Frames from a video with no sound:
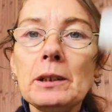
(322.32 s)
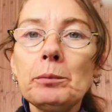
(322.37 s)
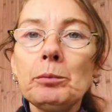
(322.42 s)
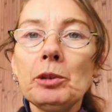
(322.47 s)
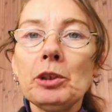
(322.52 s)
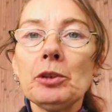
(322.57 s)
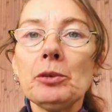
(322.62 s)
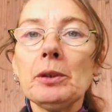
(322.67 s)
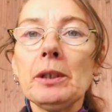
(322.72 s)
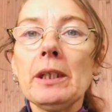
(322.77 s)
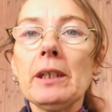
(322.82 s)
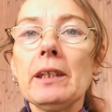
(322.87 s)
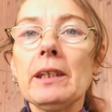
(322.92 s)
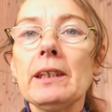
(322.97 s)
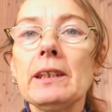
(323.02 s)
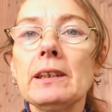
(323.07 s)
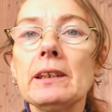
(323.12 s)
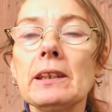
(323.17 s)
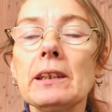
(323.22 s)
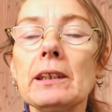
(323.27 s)
I'm doing
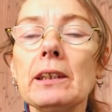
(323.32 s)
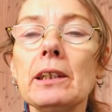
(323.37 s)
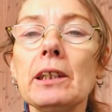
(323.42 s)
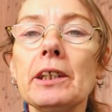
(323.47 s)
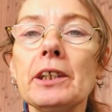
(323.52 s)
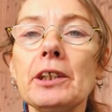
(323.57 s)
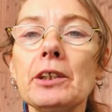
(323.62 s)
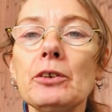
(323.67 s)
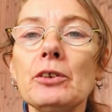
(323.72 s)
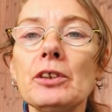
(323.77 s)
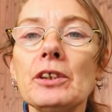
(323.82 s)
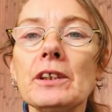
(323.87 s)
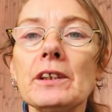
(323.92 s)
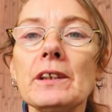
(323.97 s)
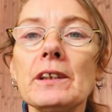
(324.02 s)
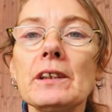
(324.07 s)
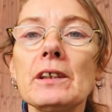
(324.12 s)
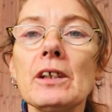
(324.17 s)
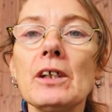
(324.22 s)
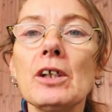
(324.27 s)
this, I'd like you to
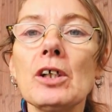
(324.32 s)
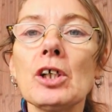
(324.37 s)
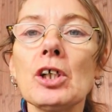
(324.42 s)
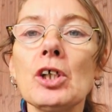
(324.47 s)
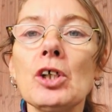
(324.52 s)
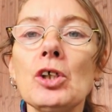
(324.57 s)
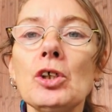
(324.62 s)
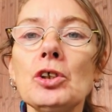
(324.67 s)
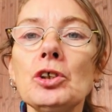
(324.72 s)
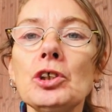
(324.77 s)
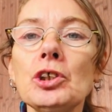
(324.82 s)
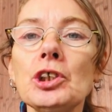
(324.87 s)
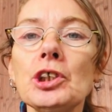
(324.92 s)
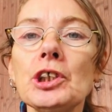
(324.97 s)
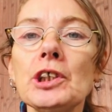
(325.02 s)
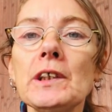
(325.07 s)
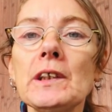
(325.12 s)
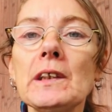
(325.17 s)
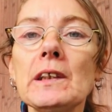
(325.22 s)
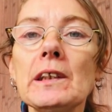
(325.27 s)
start
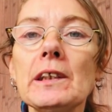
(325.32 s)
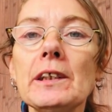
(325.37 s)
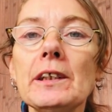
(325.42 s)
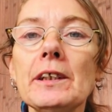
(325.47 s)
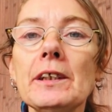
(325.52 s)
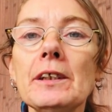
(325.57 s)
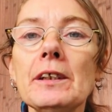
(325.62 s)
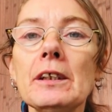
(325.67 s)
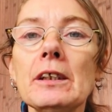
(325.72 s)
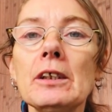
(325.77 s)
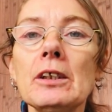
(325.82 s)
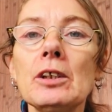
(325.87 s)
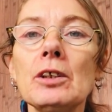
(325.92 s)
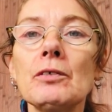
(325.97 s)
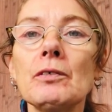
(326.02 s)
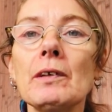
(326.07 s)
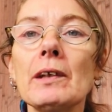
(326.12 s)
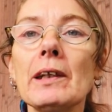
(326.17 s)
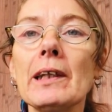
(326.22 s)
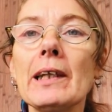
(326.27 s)
consciously
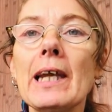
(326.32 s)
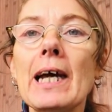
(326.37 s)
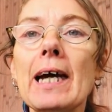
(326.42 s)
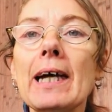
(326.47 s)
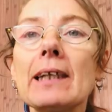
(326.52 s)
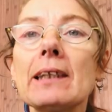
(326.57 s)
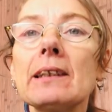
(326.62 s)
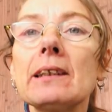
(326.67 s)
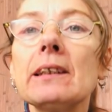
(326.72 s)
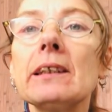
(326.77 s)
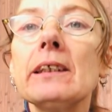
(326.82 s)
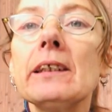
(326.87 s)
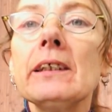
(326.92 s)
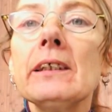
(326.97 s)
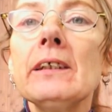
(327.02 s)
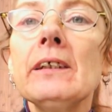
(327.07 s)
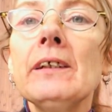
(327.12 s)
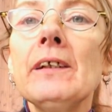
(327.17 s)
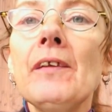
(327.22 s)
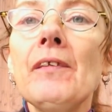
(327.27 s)

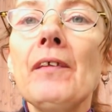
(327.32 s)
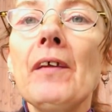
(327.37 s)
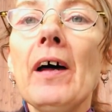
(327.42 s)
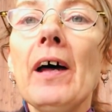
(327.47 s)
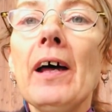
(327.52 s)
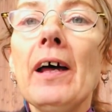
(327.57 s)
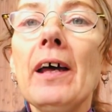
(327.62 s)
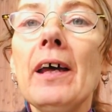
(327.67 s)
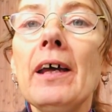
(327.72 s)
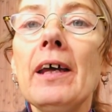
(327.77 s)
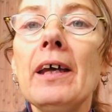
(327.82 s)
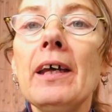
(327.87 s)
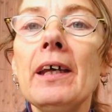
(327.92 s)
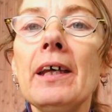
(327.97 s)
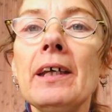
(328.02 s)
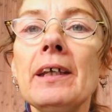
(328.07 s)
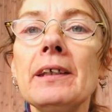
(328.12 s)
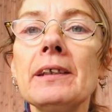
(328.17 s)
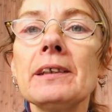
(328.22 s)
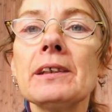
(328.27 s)
relaxing the
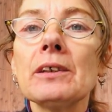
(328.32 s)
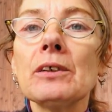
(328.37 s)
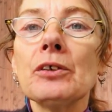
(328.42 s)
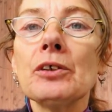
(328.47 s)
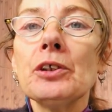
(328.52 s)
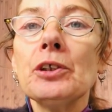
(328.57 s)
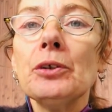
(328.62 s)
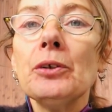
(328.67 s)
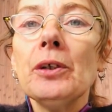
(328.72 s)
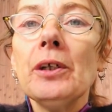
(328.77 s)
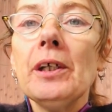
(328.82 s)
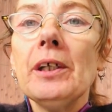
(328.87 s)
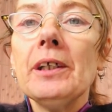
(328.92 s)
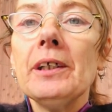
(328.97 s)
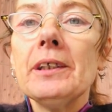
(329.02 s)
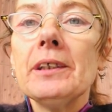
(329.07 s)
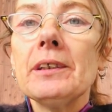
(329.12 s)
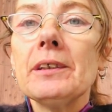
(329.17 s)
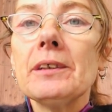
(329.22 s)
hairs on your head.